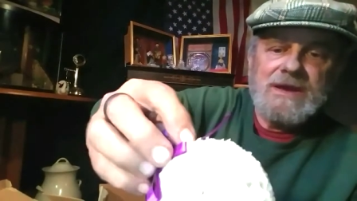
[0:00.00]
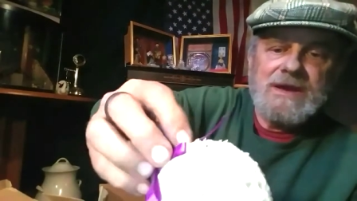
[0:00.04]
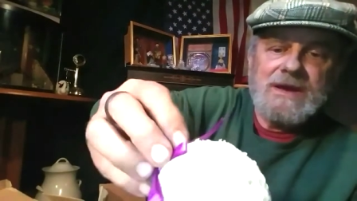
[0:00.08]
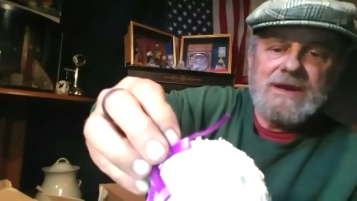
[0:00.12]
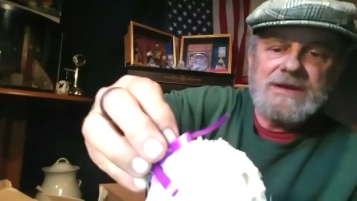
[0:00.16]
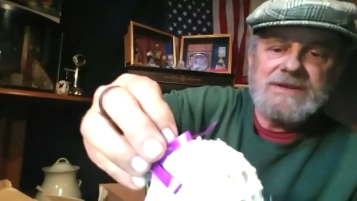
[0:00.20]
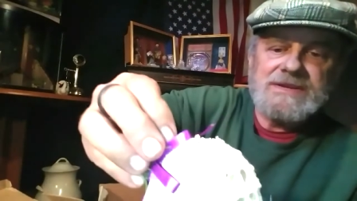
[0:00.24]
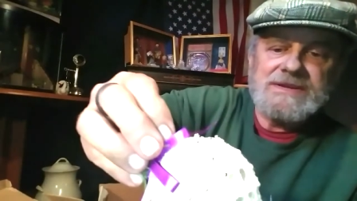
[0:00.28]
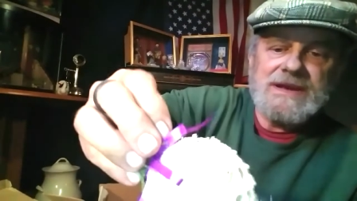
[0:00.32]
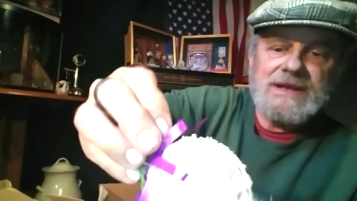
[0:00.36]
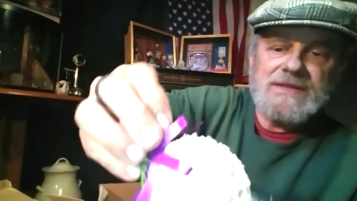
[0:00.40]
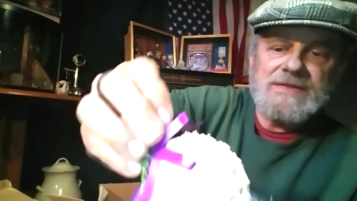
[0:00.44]

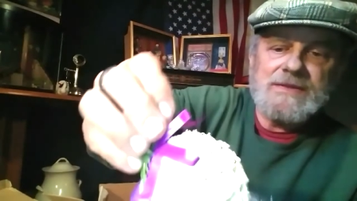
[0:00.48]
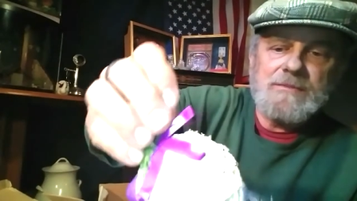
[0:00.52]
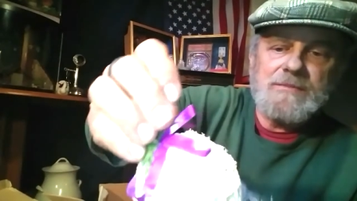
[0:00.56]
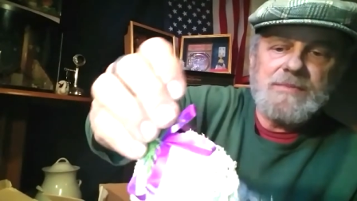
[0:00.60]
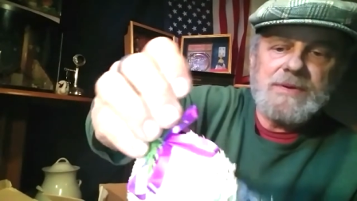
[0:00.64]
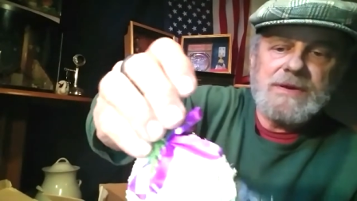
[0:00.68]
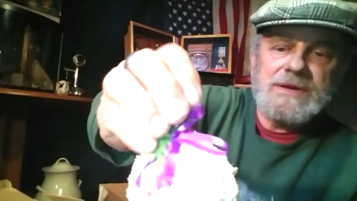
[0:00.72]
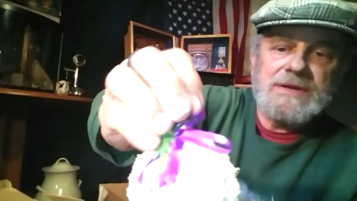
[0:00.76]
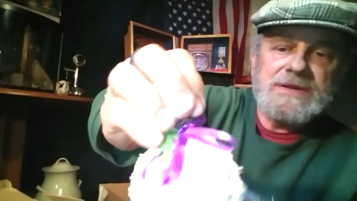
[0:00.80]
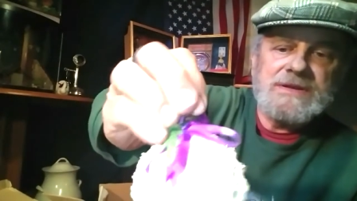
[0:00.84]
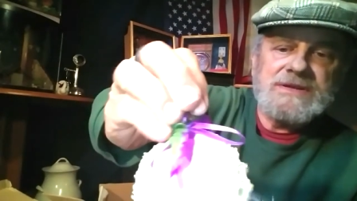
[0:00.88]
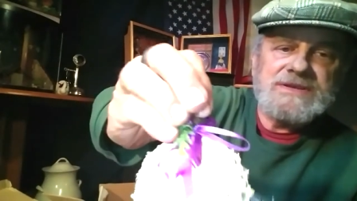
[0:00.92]
It's got the
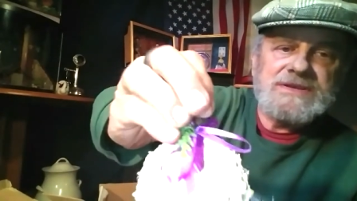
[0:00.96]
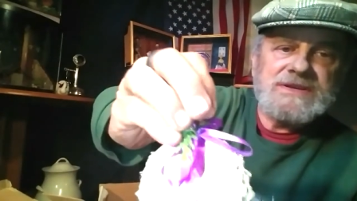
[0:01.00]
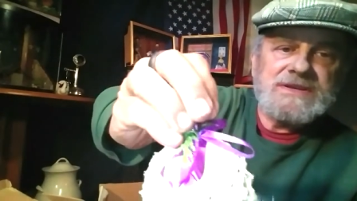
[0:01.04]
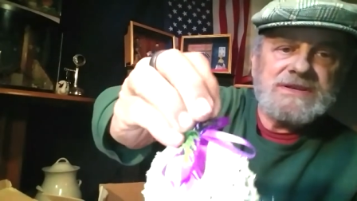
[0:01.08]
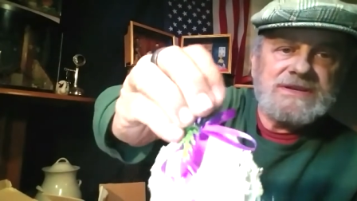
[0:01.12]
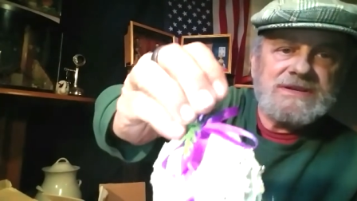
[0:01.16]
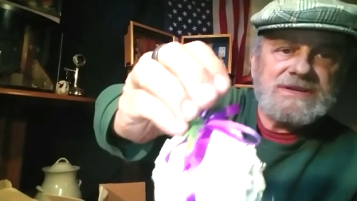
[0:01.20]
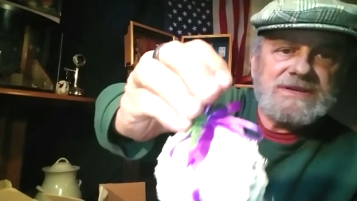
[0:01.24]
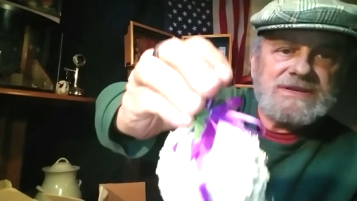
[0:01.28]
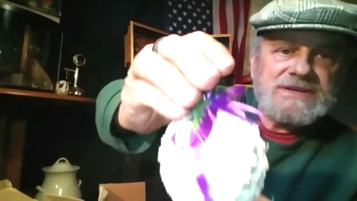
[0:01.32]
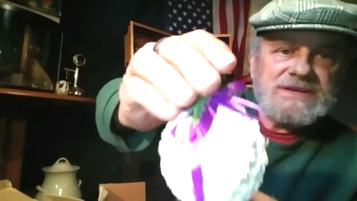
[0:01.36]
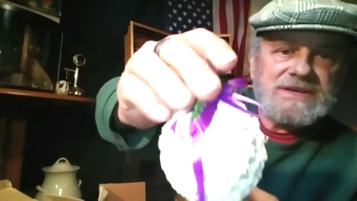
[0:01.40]
pins in
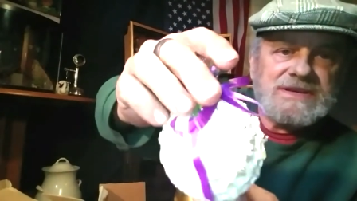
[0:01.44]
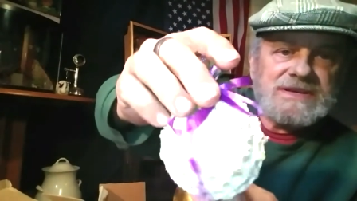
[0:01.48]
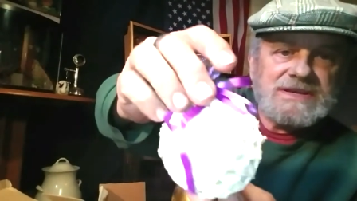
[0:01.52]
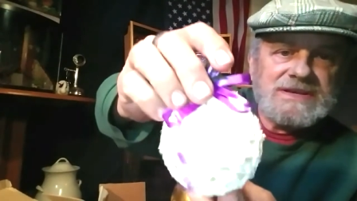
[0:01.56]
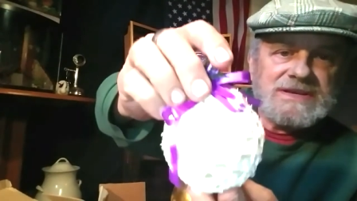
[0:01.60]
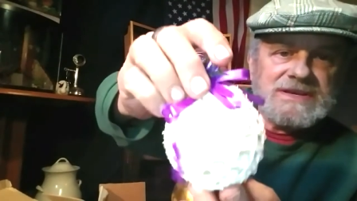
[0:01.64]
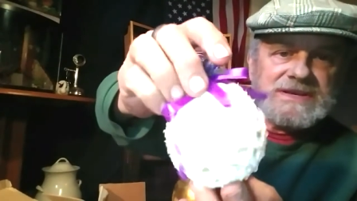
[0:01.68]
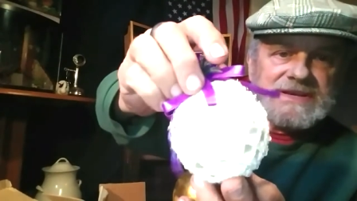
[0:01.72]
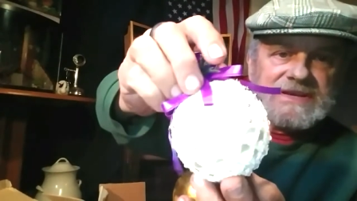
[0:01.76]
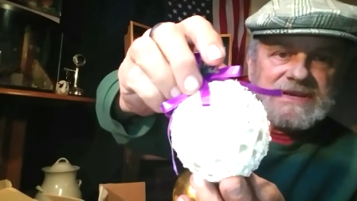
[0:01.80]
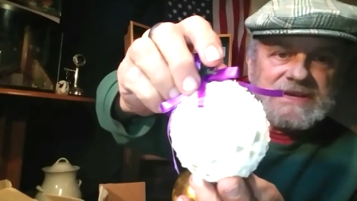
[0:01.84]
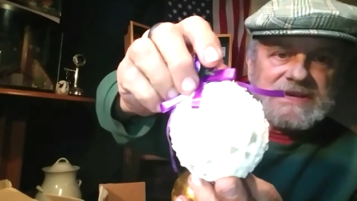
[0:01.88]
it.
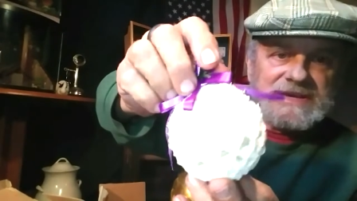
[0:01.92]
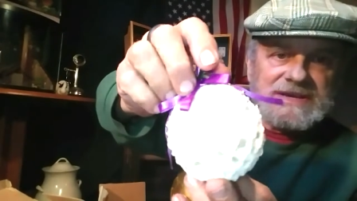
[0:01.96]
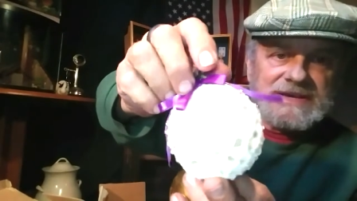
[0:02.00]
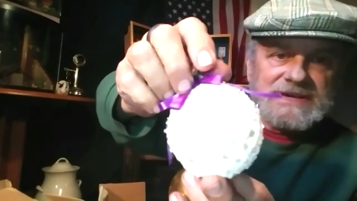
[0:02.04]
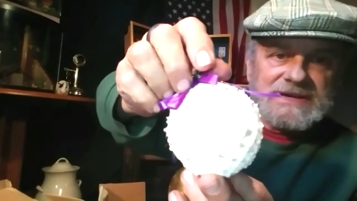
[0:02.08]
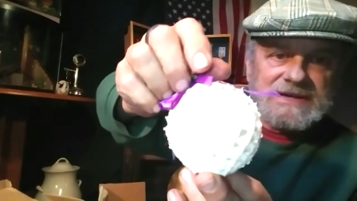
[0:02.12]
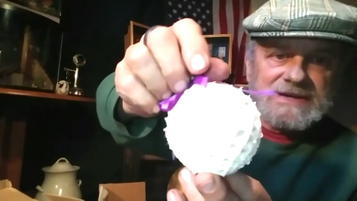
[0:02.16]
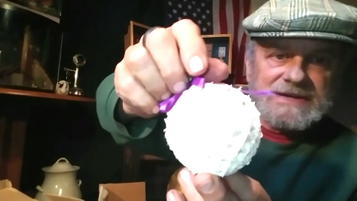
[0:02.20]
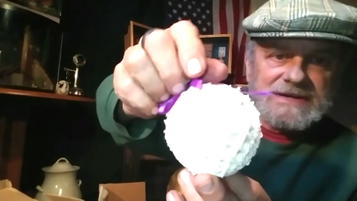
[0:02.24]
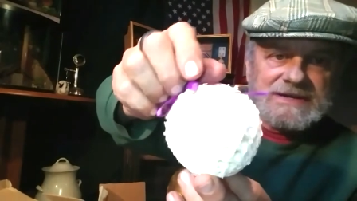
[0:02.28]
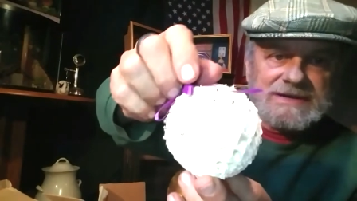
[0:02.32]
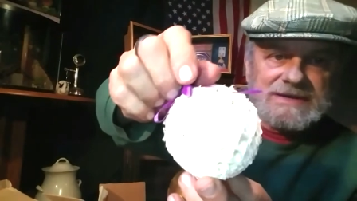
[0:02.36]

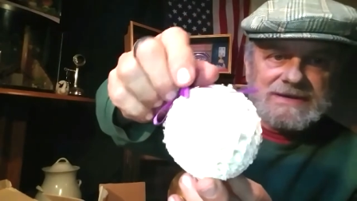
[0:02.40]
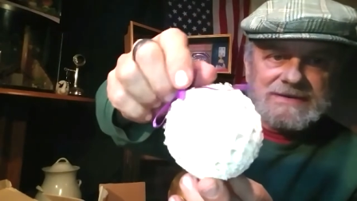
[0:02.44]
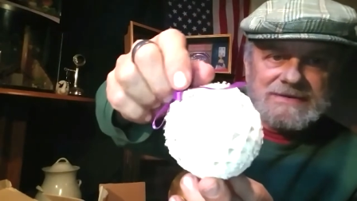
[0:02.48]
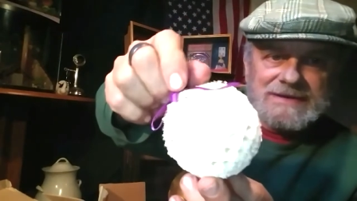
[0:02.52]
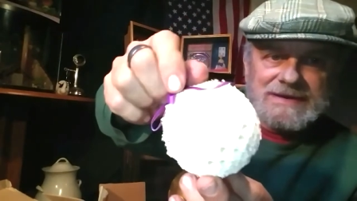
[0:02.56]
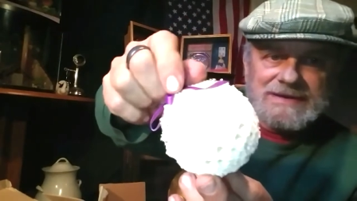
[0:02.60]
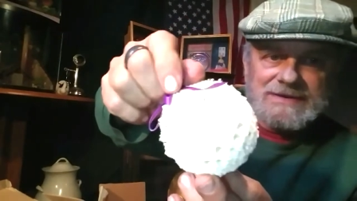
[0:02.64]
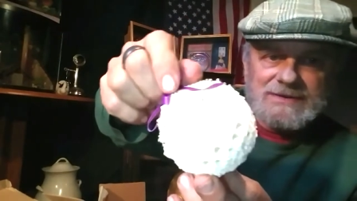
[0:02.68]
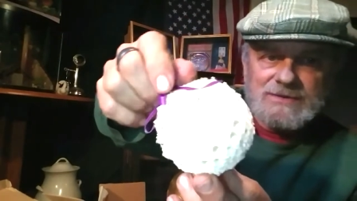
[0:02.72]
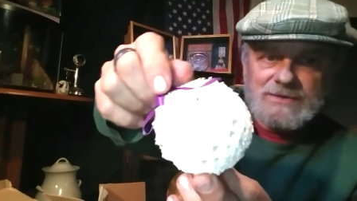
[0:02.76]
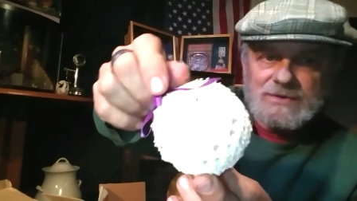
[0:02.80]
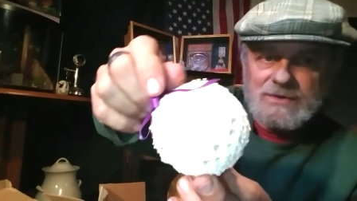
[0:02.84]
Uh,
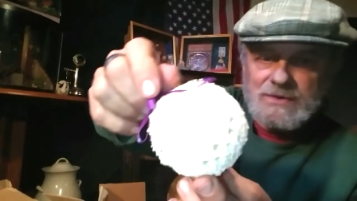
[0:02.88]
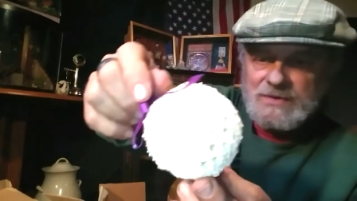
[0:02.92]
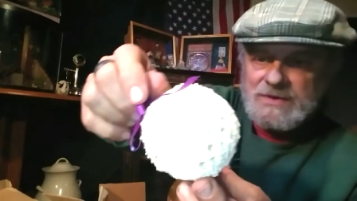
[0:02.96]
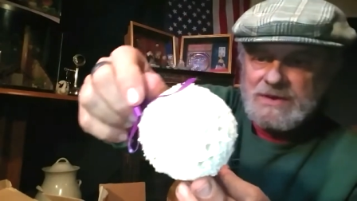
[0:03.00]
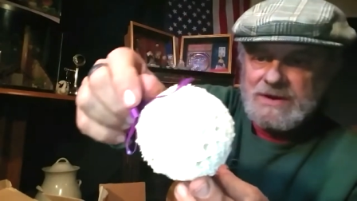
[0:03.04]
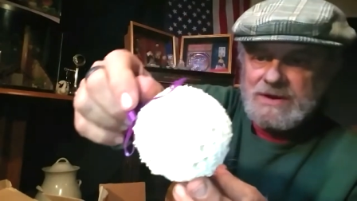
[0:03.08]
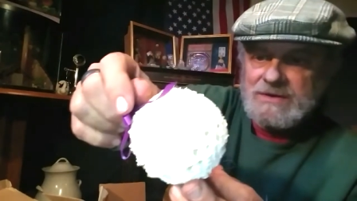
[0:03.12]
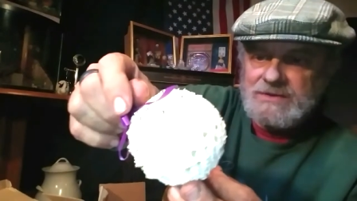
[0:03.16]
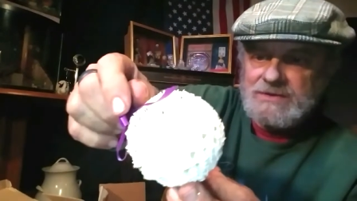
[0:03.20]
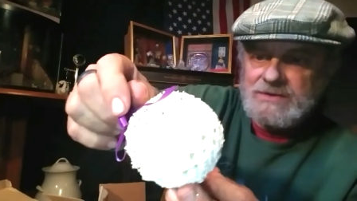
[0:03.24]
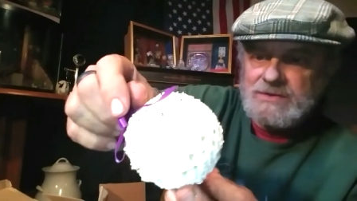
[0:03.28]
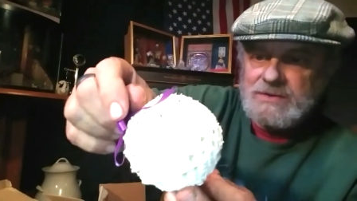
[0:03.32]
I don't know
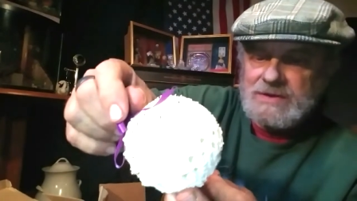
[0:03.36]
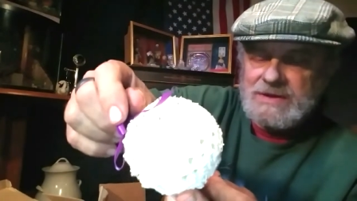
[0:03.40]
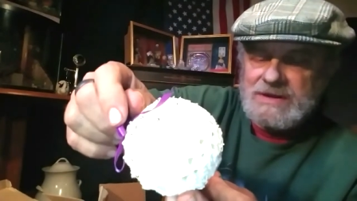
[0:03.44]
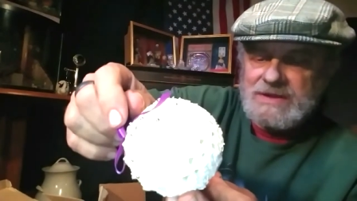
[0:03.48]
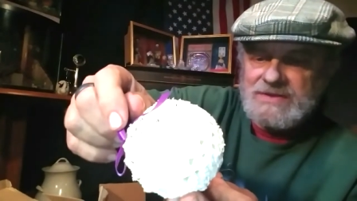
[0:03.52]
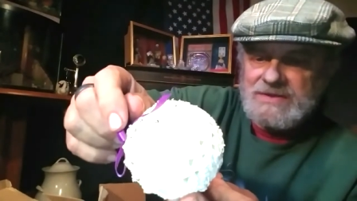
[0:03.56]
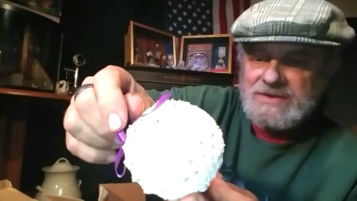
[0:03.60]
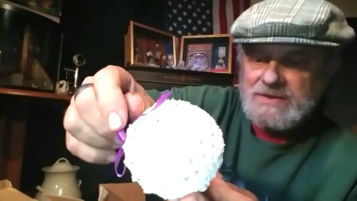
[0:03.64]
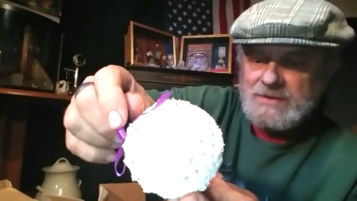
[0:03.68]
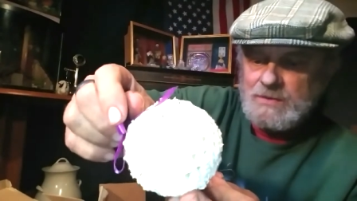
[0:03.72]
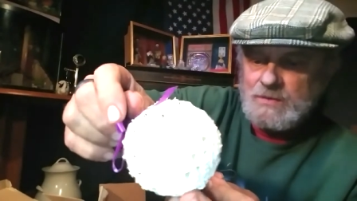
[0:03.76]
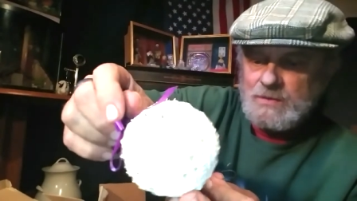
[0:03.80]
that it'll do
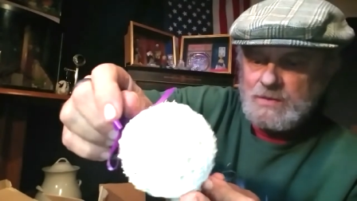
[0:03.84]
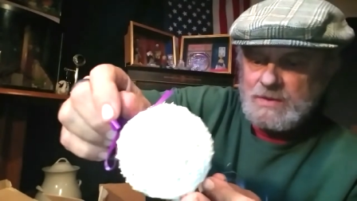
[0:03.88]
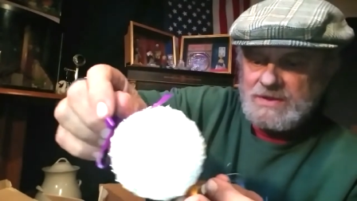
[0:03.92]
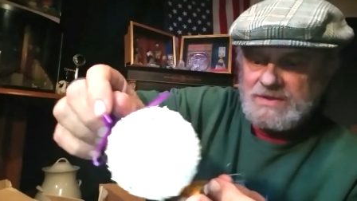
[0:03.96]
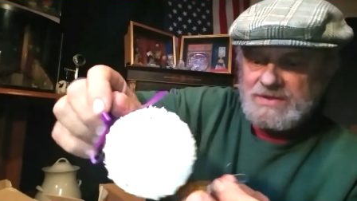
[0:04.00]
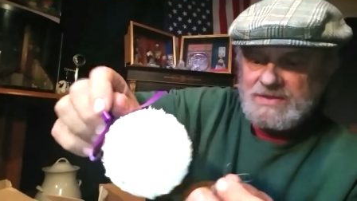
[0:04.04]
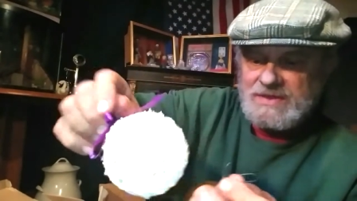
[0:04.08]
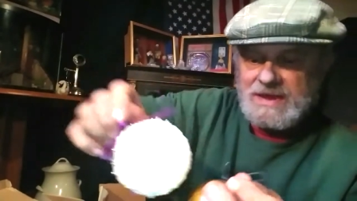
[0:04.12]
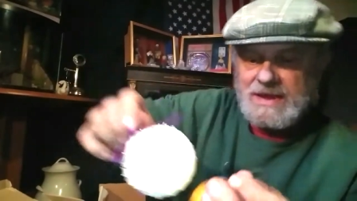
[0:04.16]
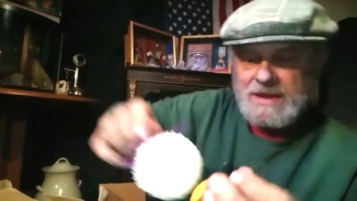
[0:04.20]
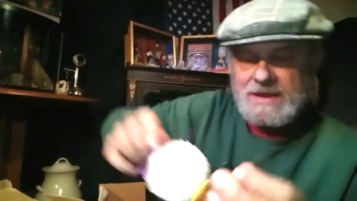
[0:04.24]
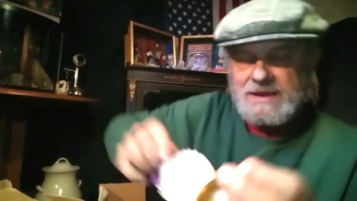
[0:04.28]
anything
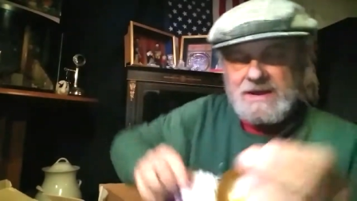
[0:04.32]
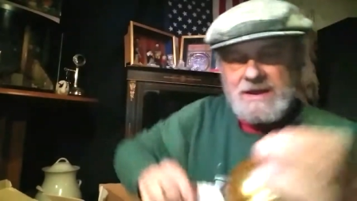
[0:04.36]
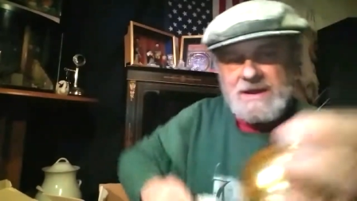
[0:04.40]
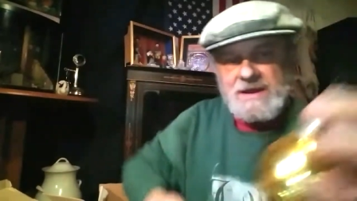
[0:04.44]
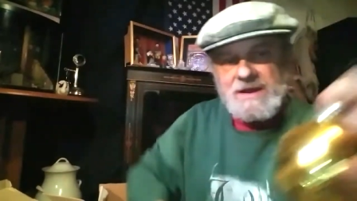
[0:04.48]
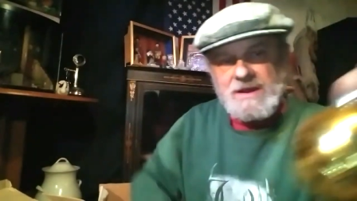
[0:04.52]
with that.